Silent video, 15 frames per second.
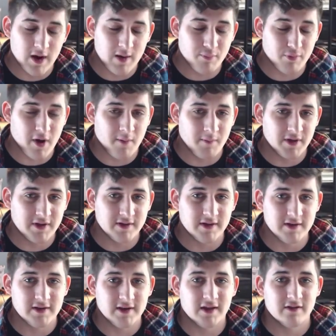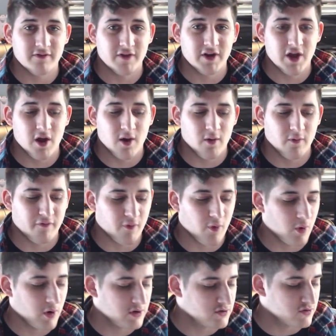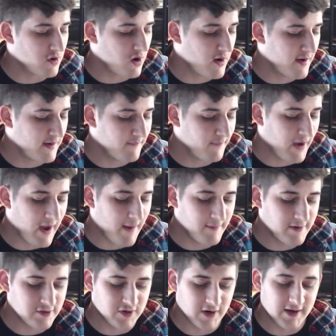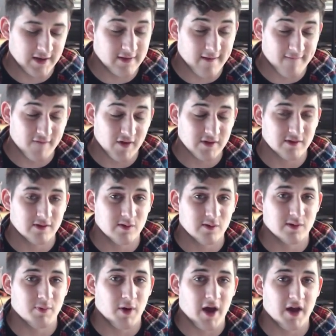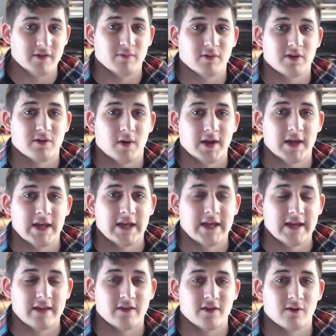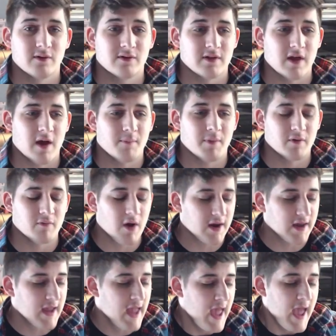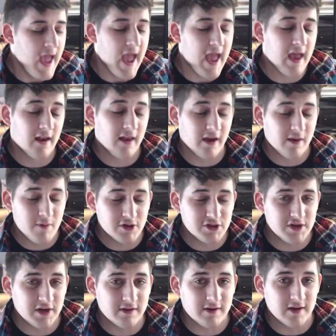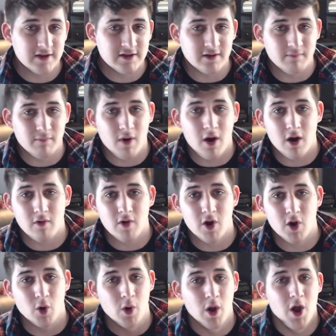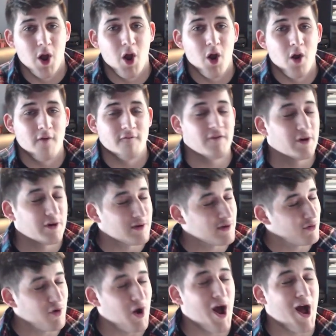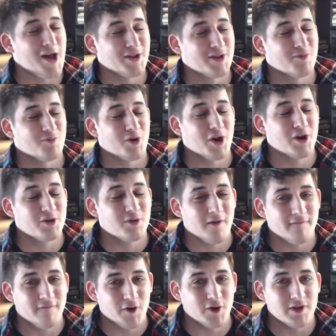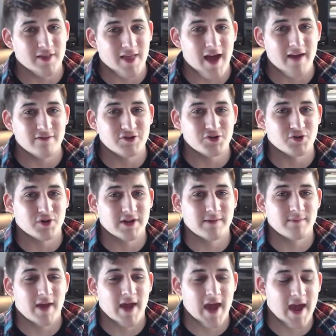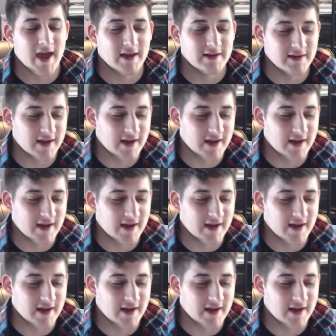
promised in today's video for drawing, but I'm going to try and get that fixed as soon as possible so I can get those up and running. And like I mentioned yesterday, tomorrow, fingers crossed, we're going to do our first live stream, and